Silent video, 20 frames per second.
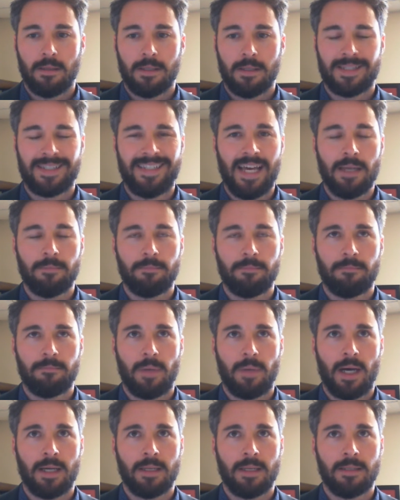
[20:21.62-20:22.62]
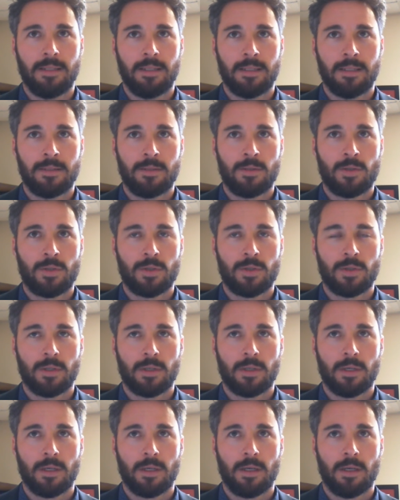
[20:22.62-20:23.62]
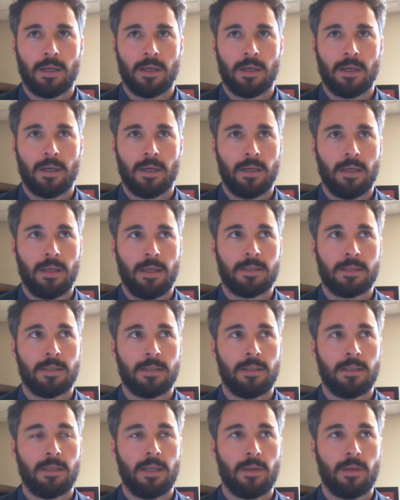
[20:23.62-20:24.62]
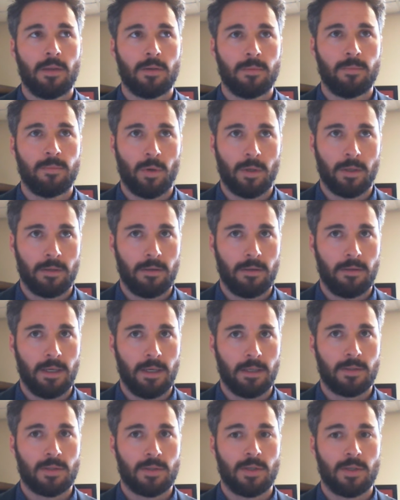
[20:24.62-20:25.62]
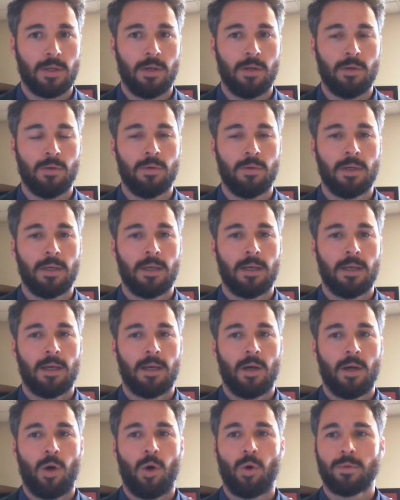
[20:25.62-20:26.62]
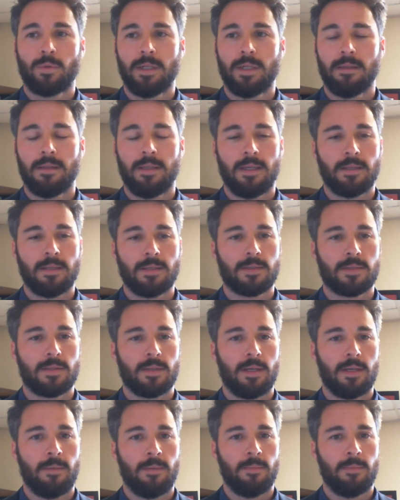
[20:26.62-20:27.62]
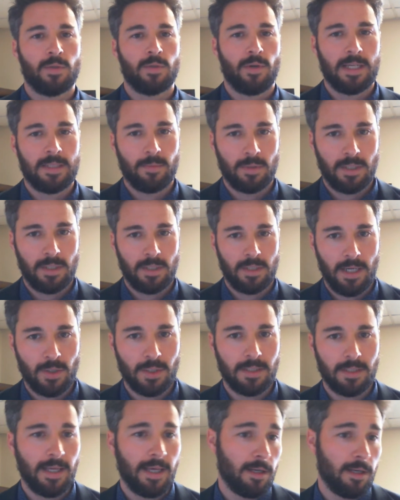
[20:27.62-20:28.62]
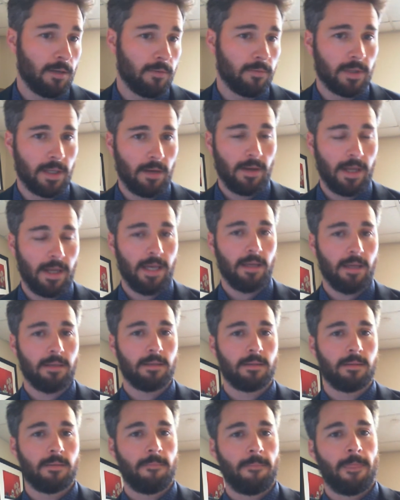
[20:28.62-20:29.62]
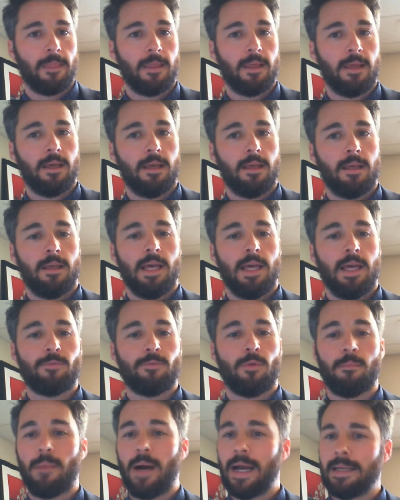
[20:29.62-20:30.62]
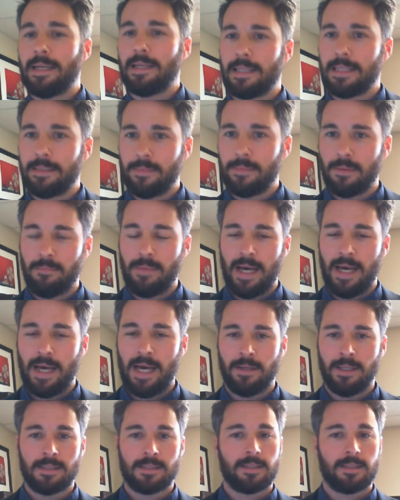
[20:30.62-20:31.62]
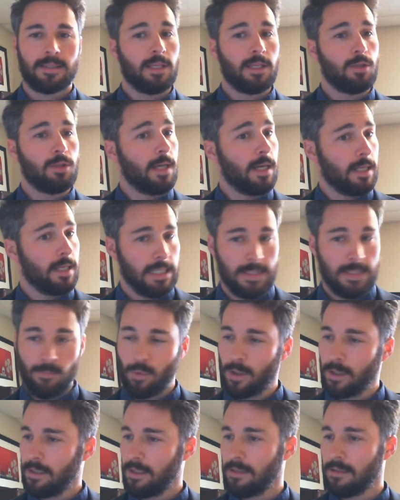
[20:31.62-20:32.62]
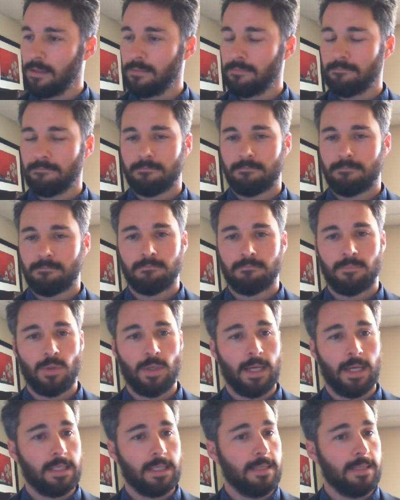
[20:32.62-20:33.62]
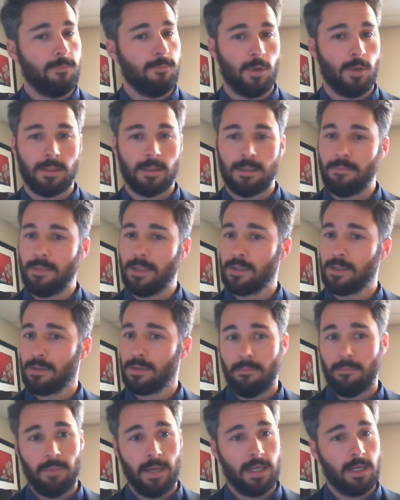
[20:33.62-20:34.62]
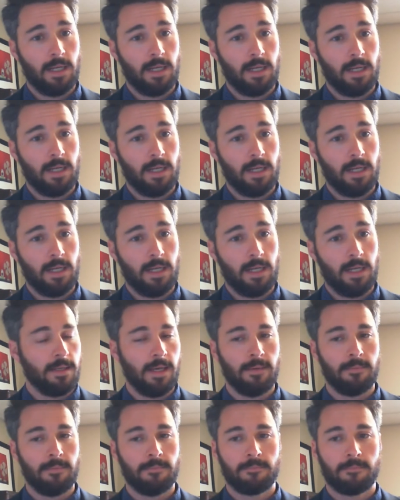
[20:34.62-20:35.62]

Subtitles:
debt bondage is another important thing. So holding this transportation debt over their head and reminding them about it and saying, you got to keep working. You got to keep working because you haven't paid off your debt yet.